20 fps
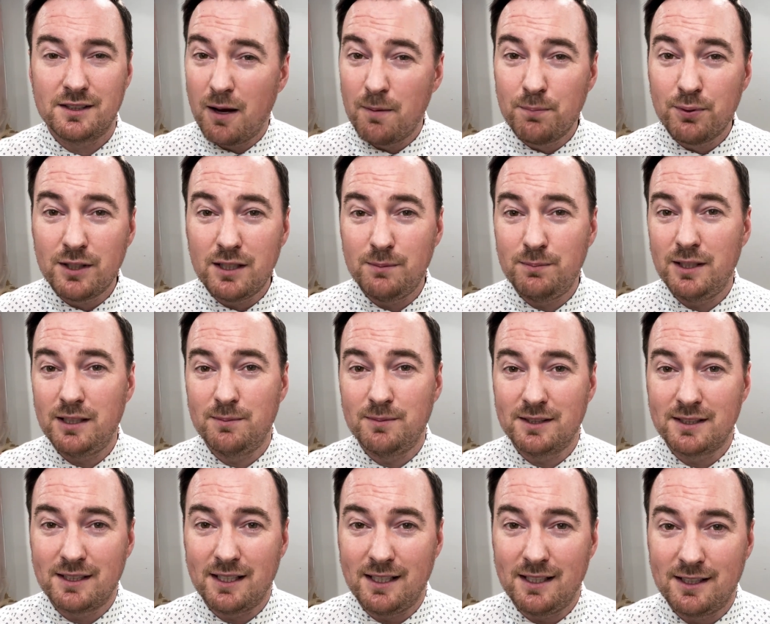Pretty big
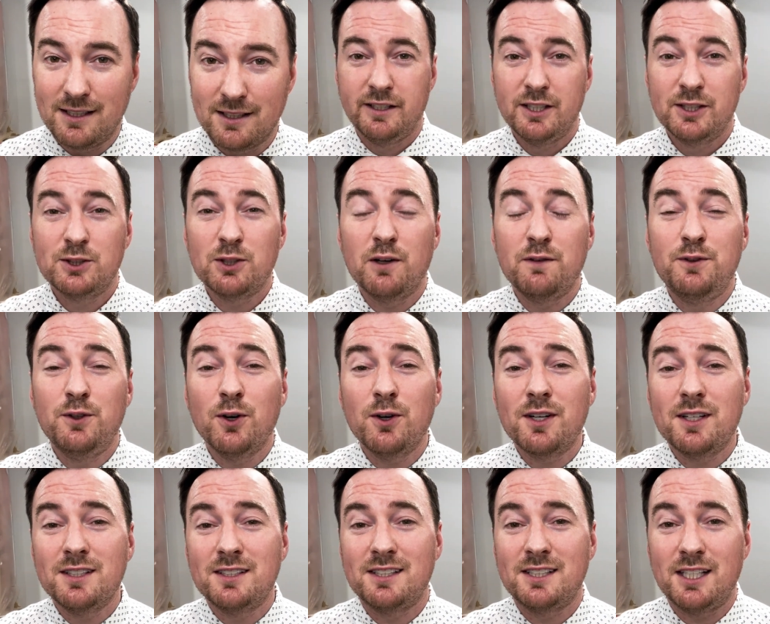mistake. So if you're
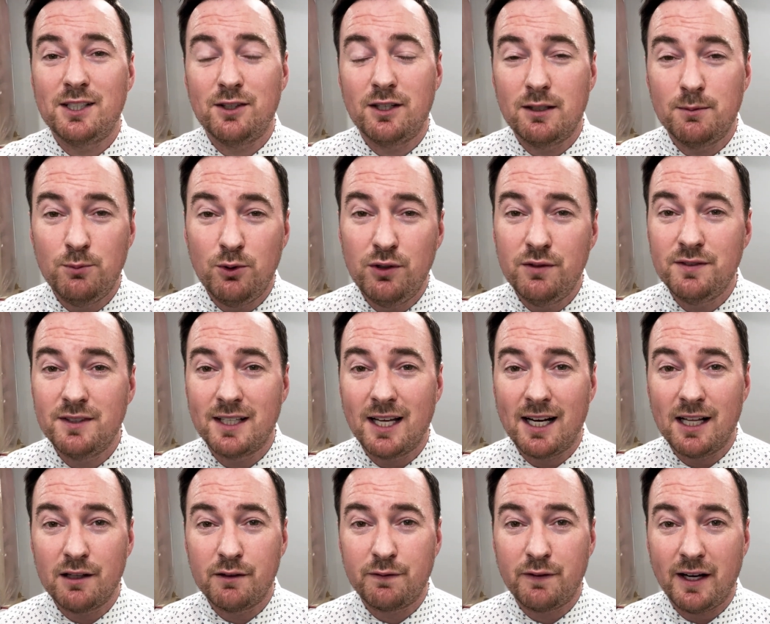considering moving to
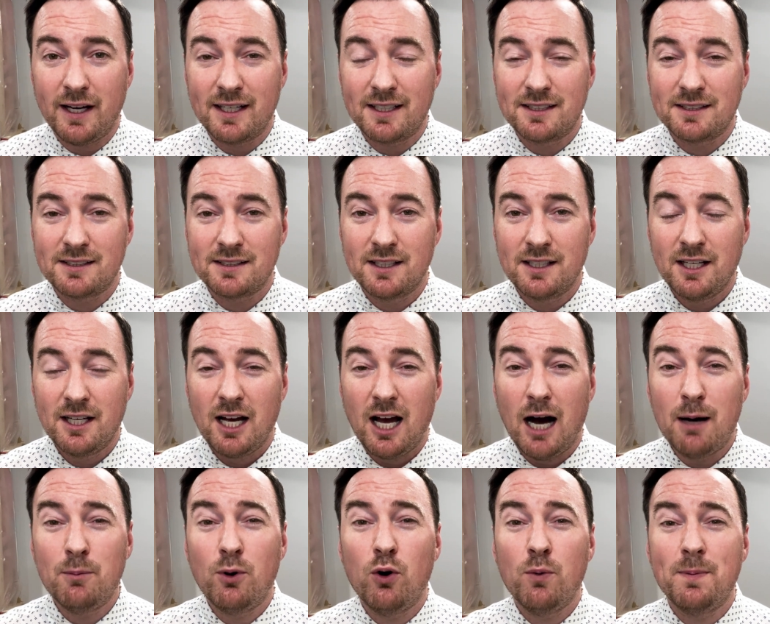Halifax,
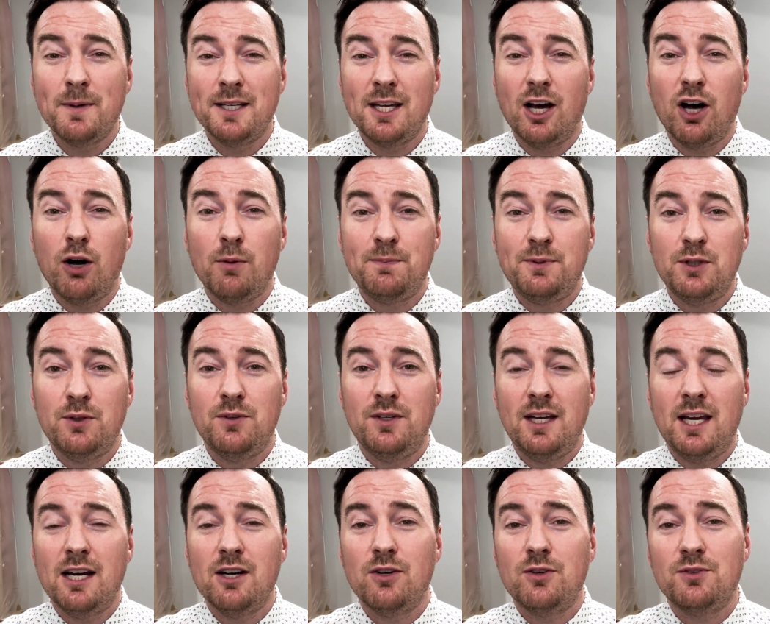I'm hoping to help you
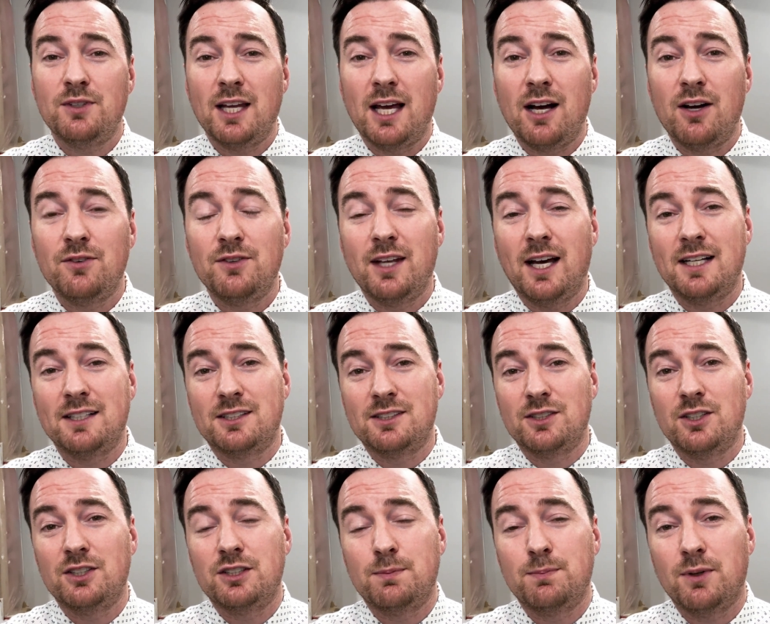narrow down that
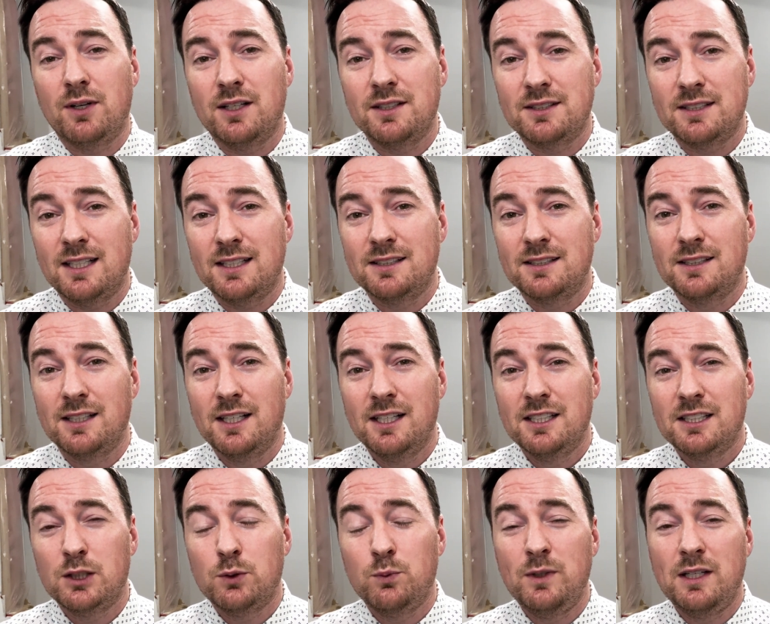search process
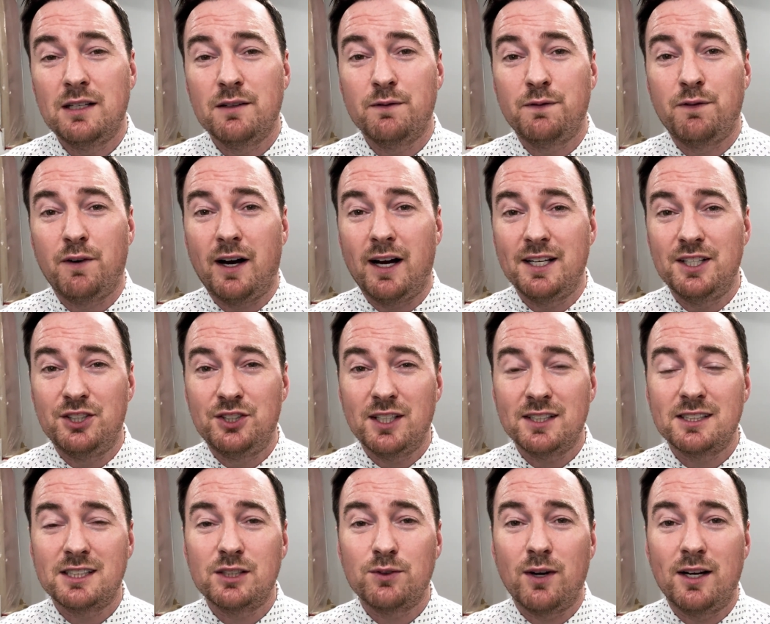so we can find
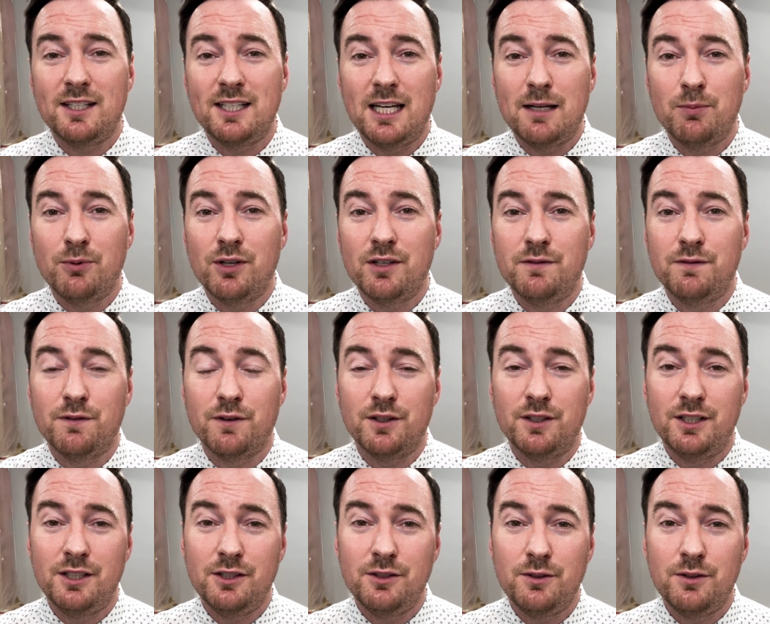just the right neighborhood for
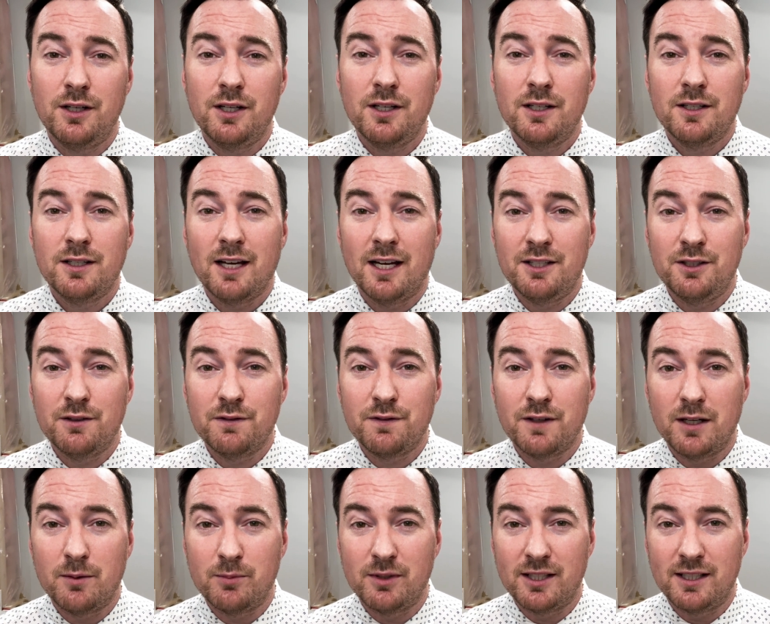you and your
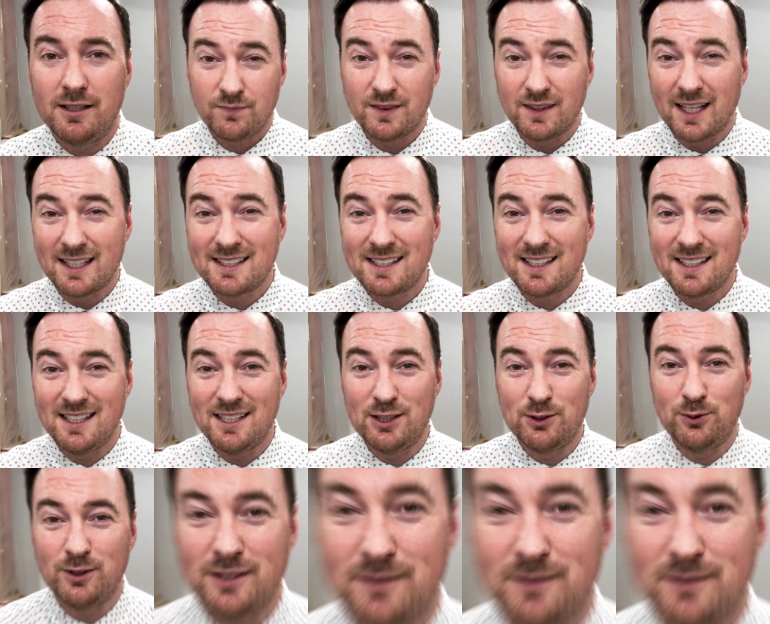family. Let's get into it.